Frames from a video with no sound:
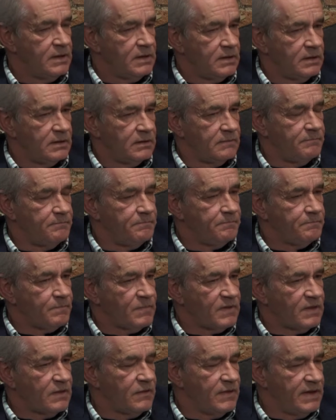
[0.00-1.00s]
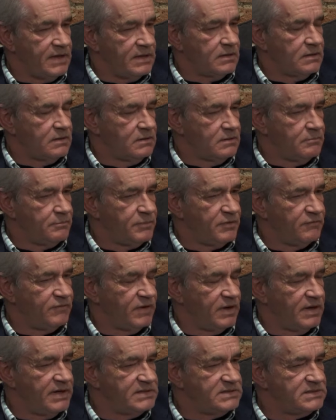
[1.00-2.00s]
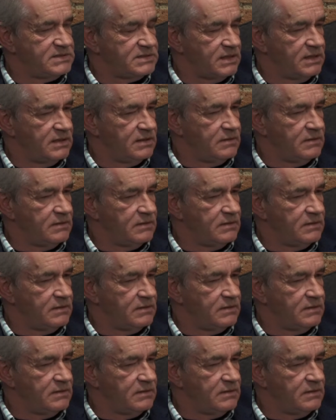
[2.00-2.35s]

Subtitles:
That provides